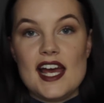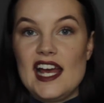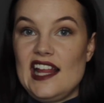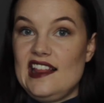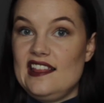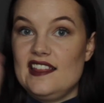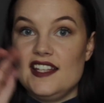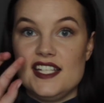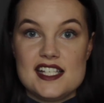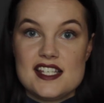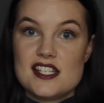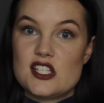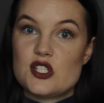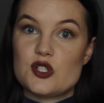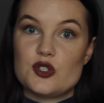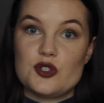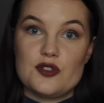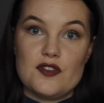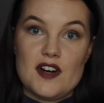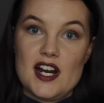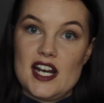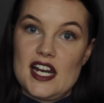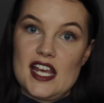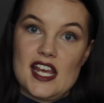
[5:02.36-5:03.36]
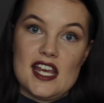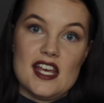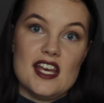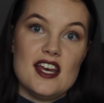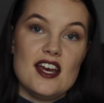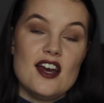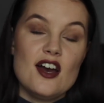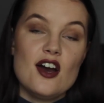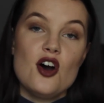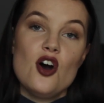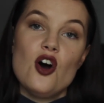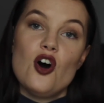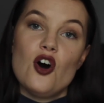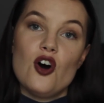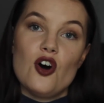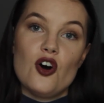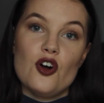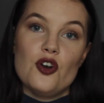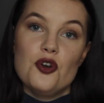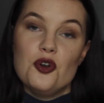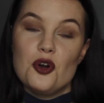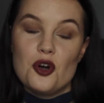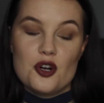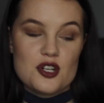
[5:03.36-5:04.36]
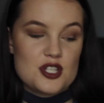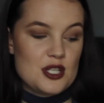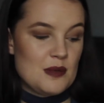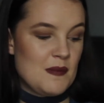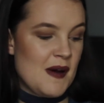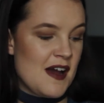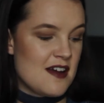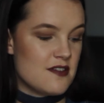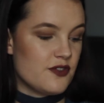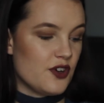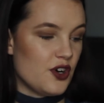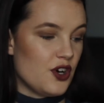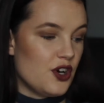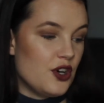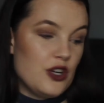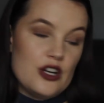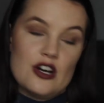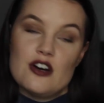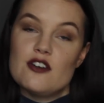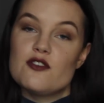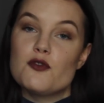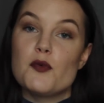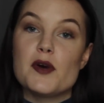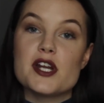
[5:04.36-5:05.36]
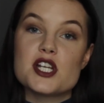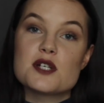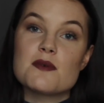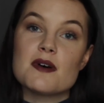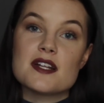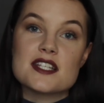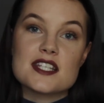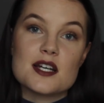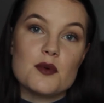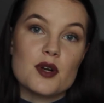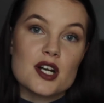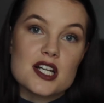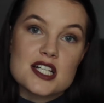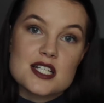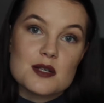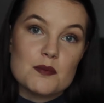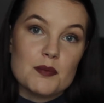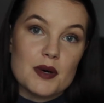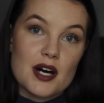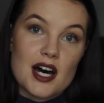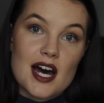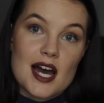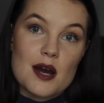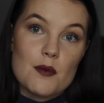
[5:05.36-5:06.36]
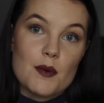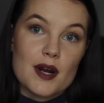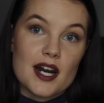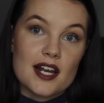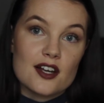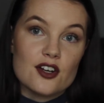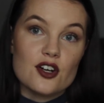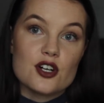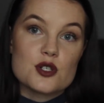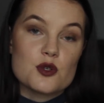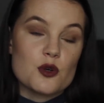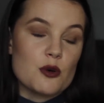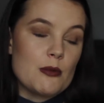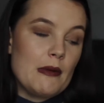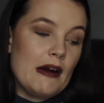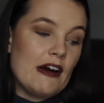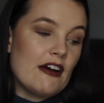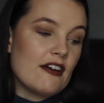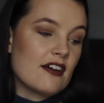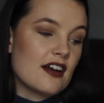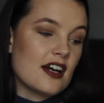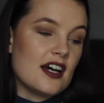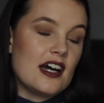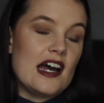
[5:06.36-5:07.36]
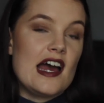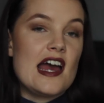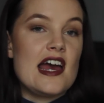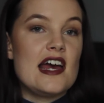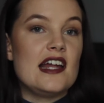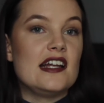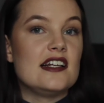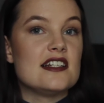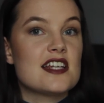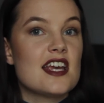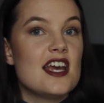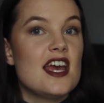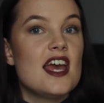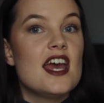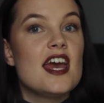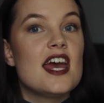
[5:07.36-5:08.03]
a list already on notes on my phone of which ones I wanted to buy when I got to America, and